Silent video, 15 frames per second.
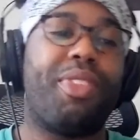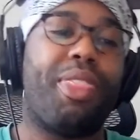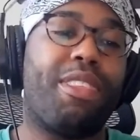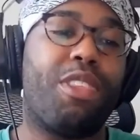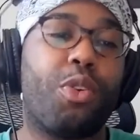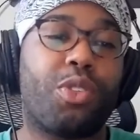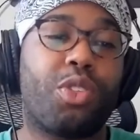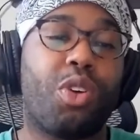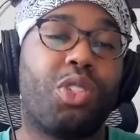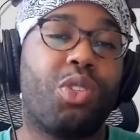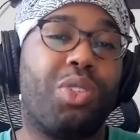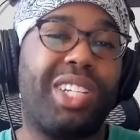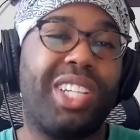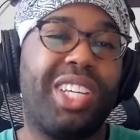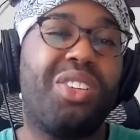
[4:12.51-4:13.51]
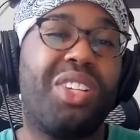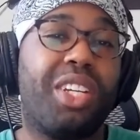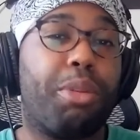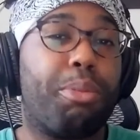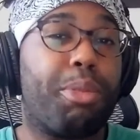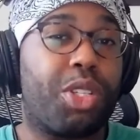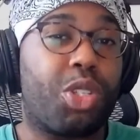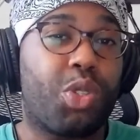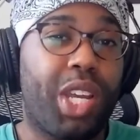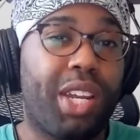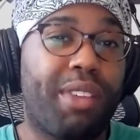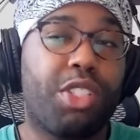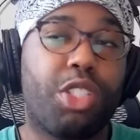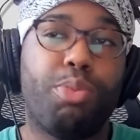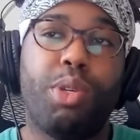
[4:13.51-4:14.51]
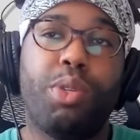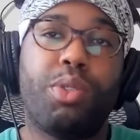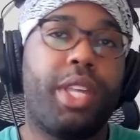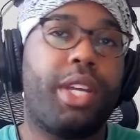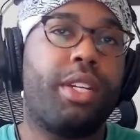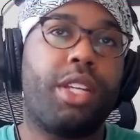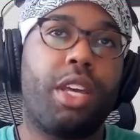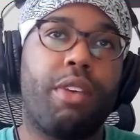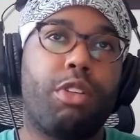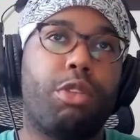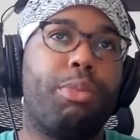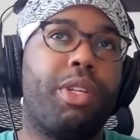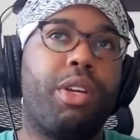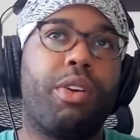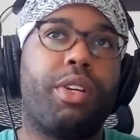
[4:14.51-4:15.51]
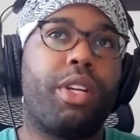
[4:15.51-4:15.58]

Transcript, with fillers: There's also legal and administrative disputes that inevitably are going